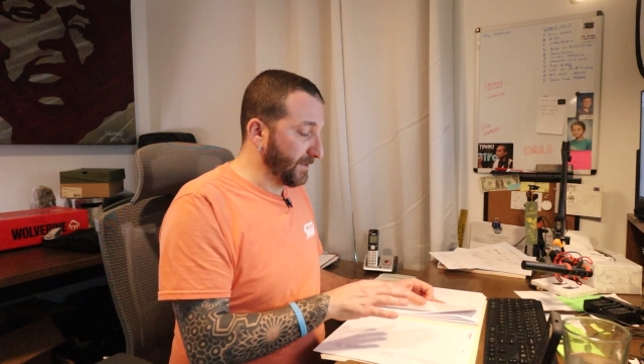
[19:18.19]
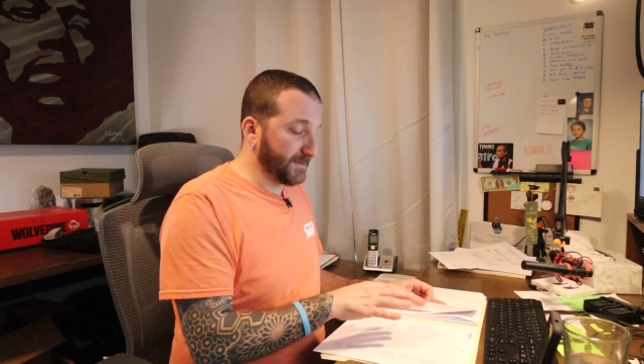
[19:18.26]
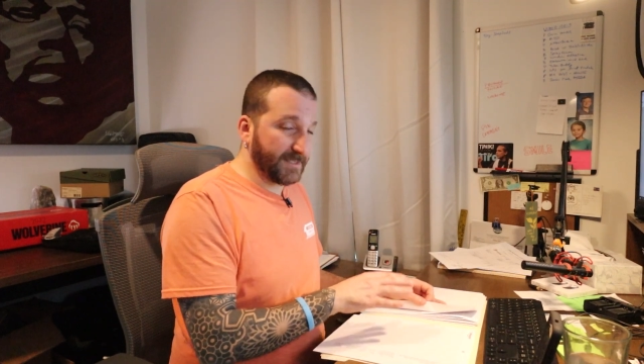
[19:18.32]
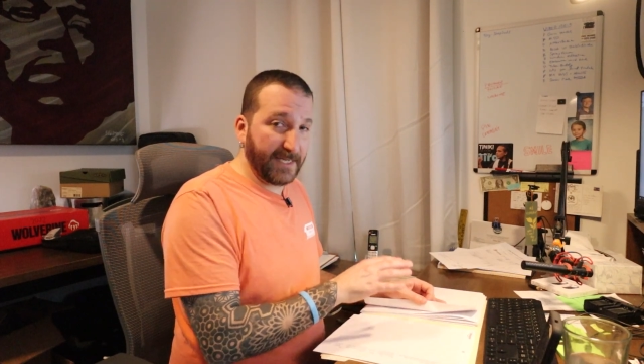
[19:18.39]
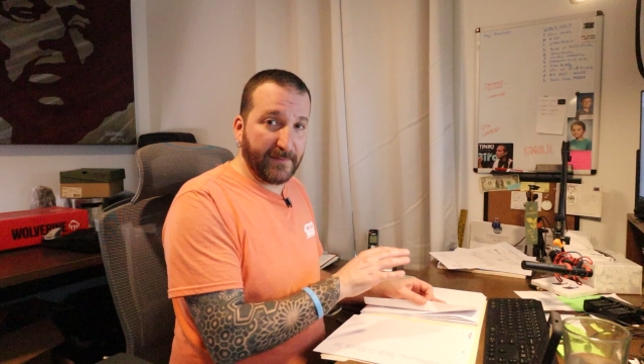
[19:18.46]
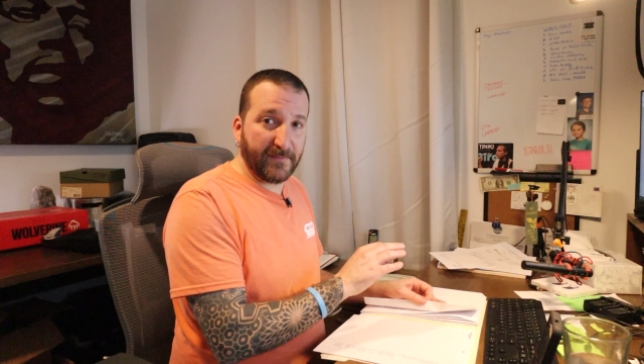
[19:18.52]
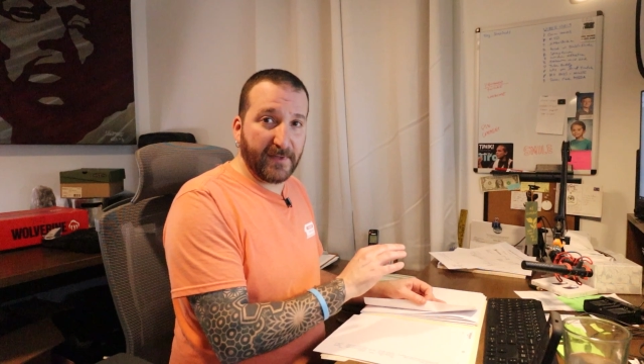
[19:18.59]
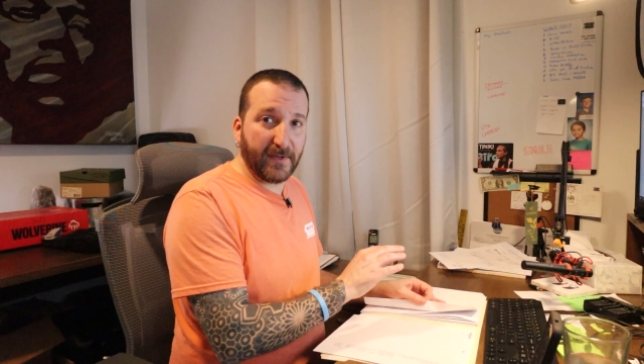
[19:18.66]

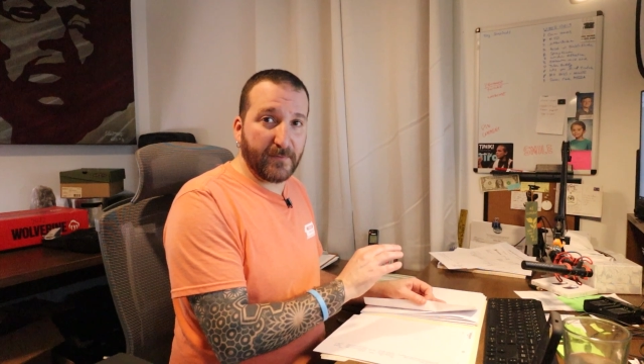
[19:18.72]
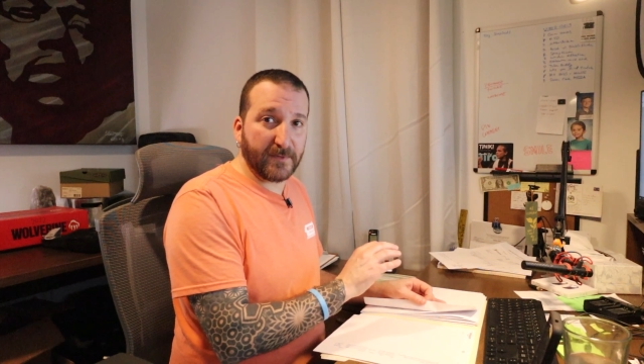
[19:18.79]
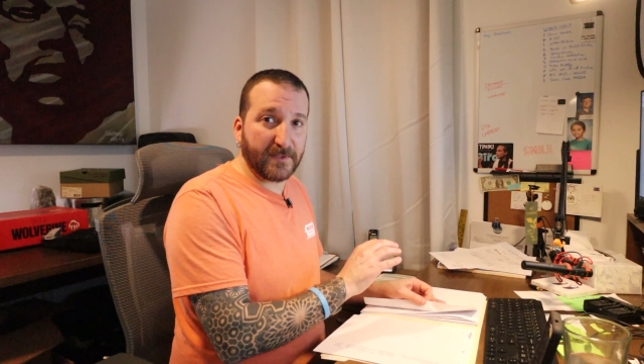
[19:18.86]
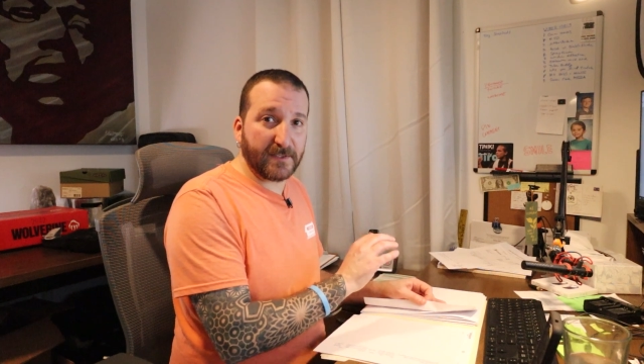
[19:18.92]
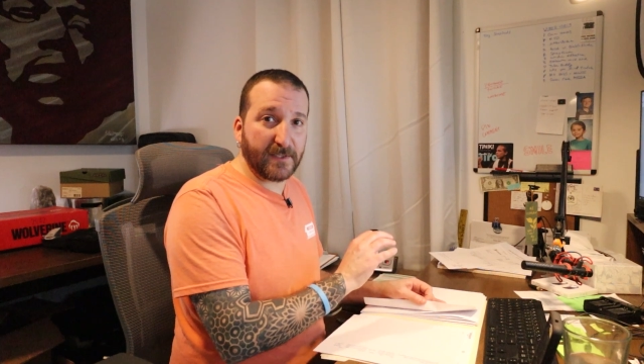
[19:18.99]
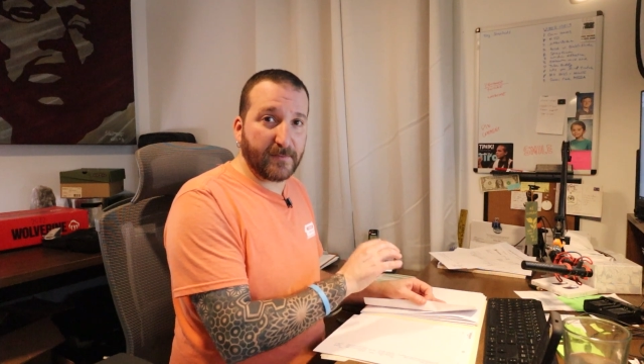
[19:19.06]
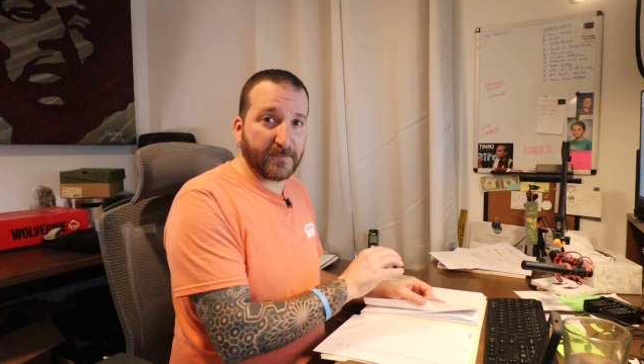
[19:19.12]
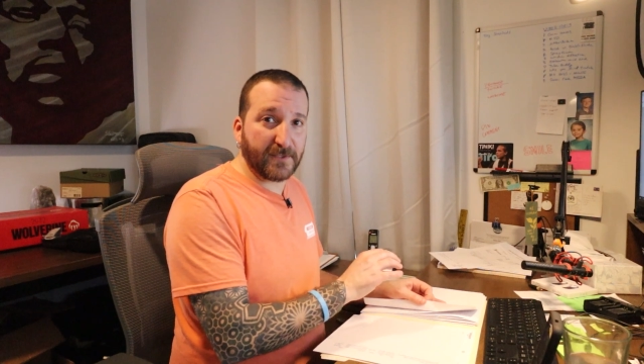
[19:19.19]
Same thing with
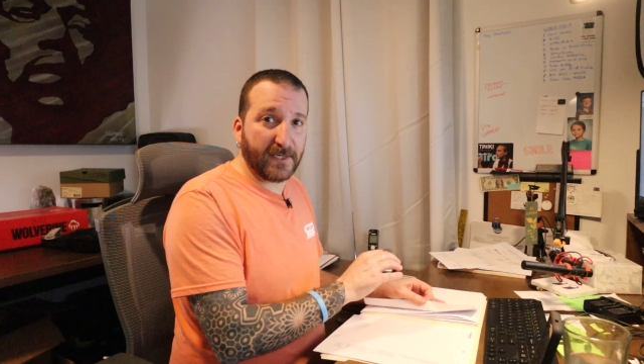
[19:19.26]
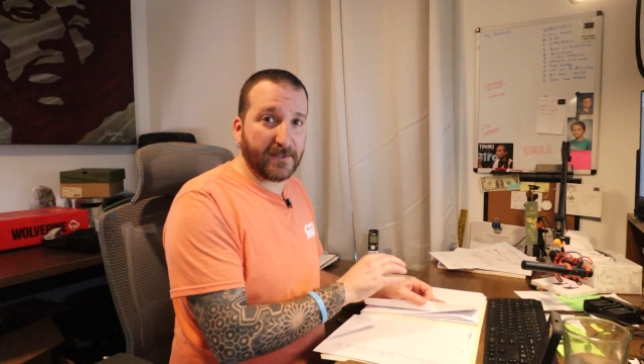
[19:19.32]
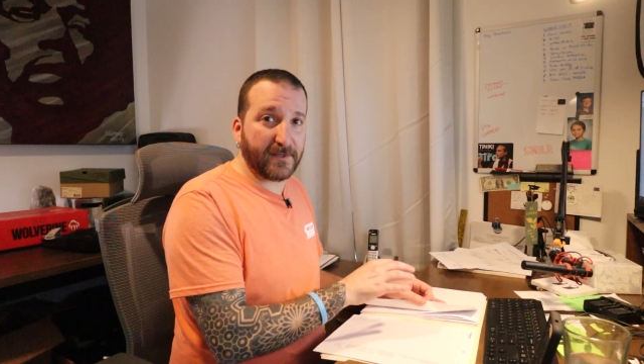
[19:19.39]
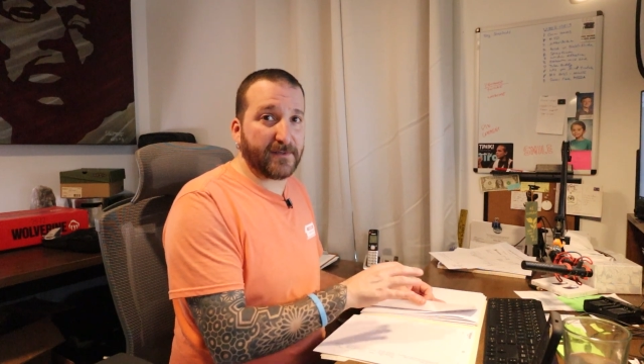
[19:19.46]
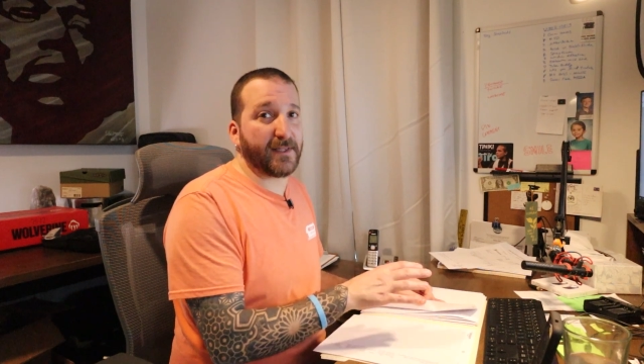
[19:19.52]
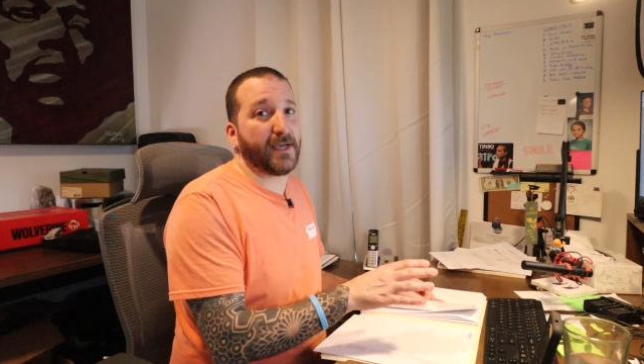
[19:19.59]
the dump trailer.